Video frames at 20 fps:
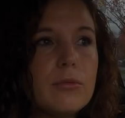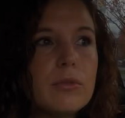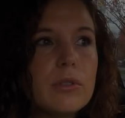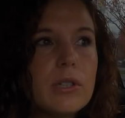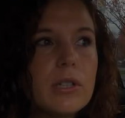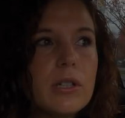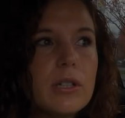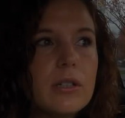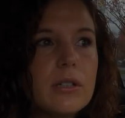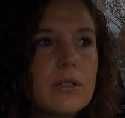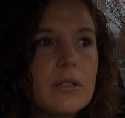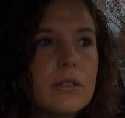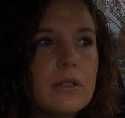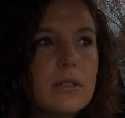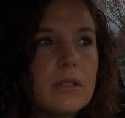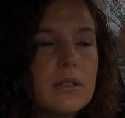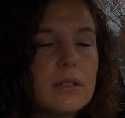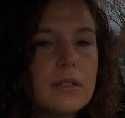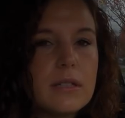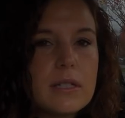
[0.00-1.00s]

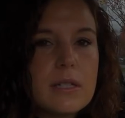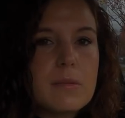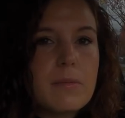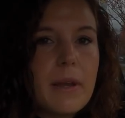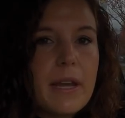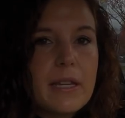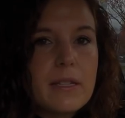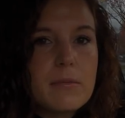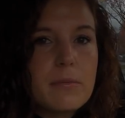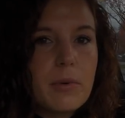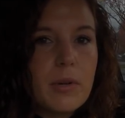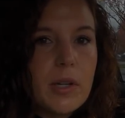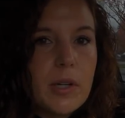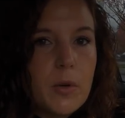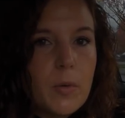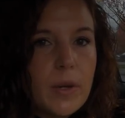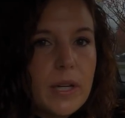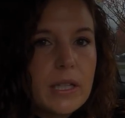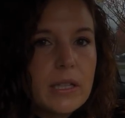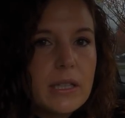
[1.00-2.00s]
learn the space pretty
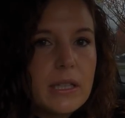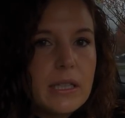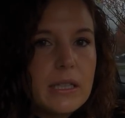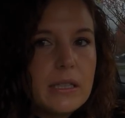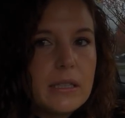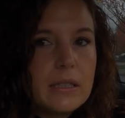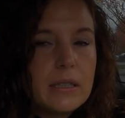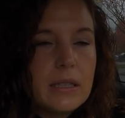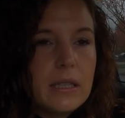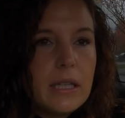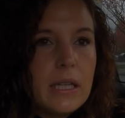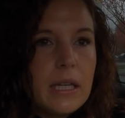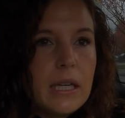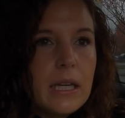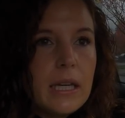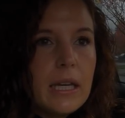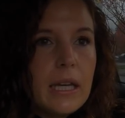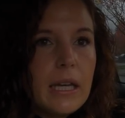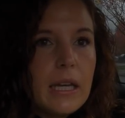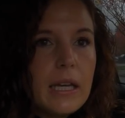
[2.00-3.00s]
quickly,
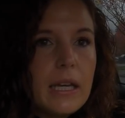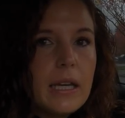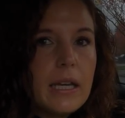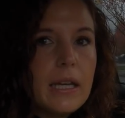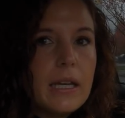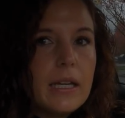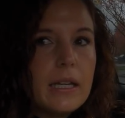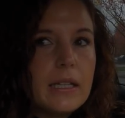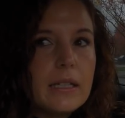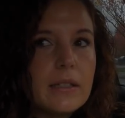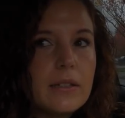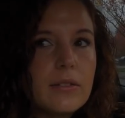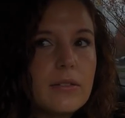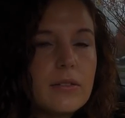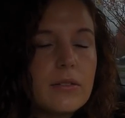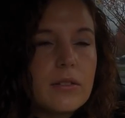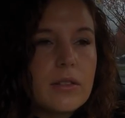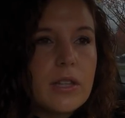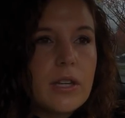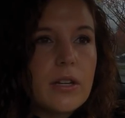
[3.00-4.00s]
and
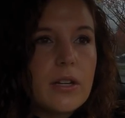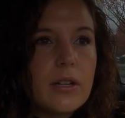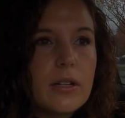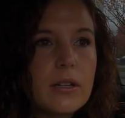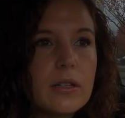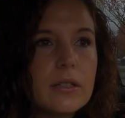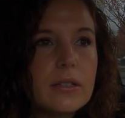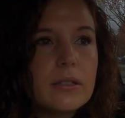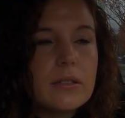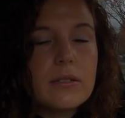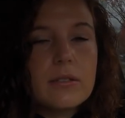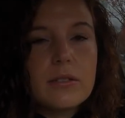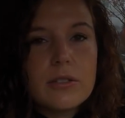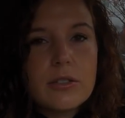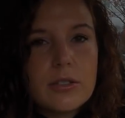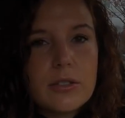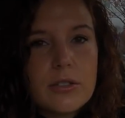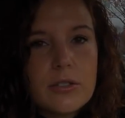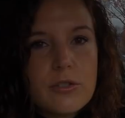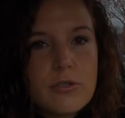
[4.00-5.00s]

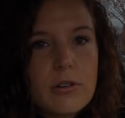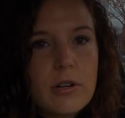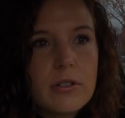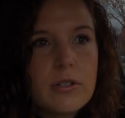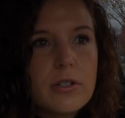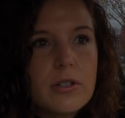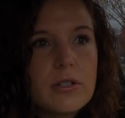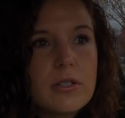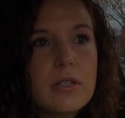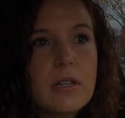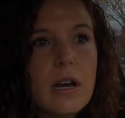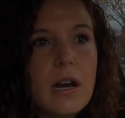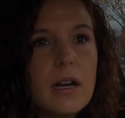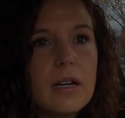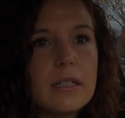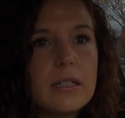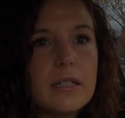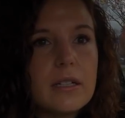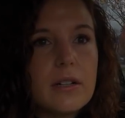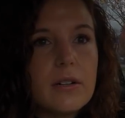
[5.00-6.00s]
your instructor is
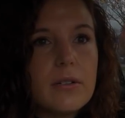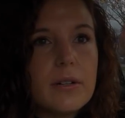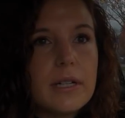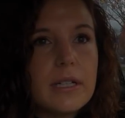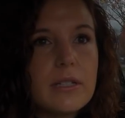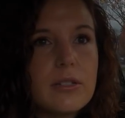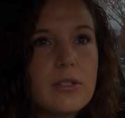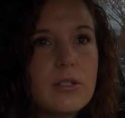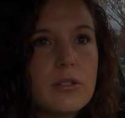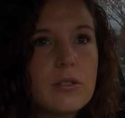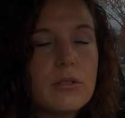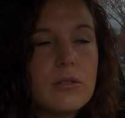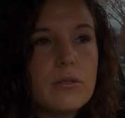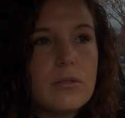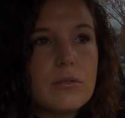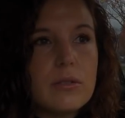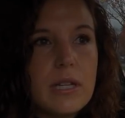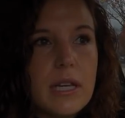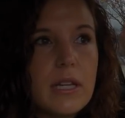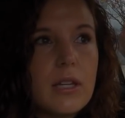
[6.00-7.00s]
not going
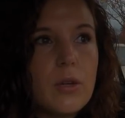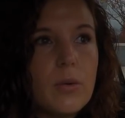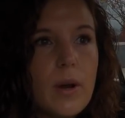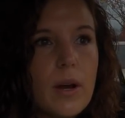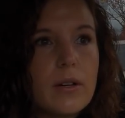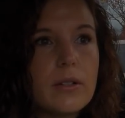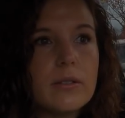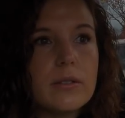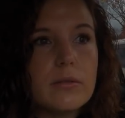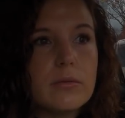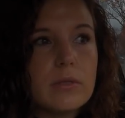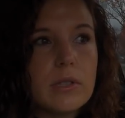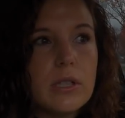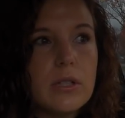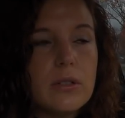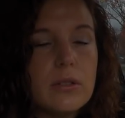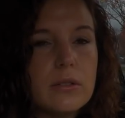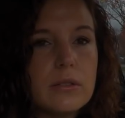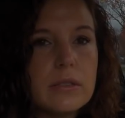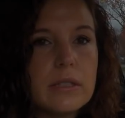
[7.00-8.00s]
to take you out on the
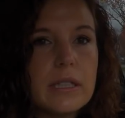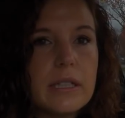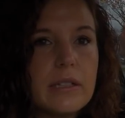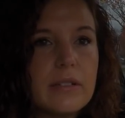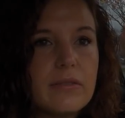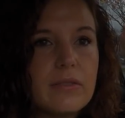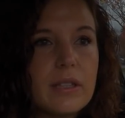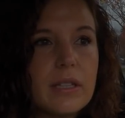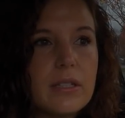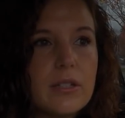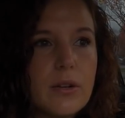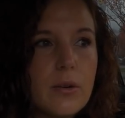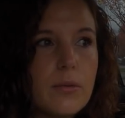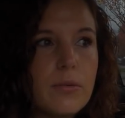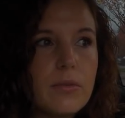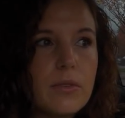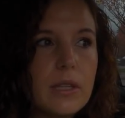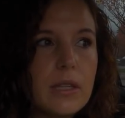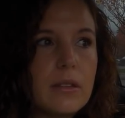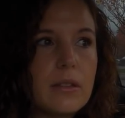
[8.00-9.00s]
road if they
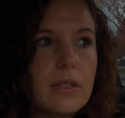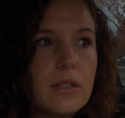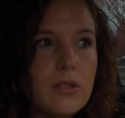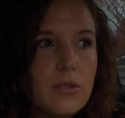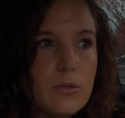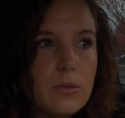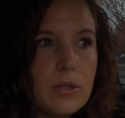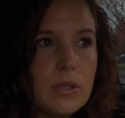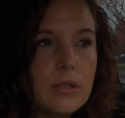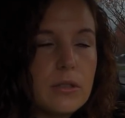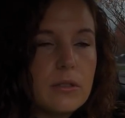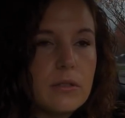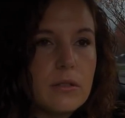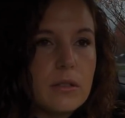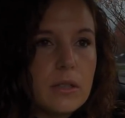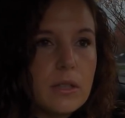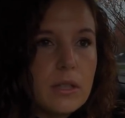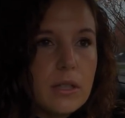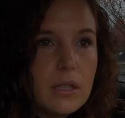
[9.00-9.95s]
don't think that you can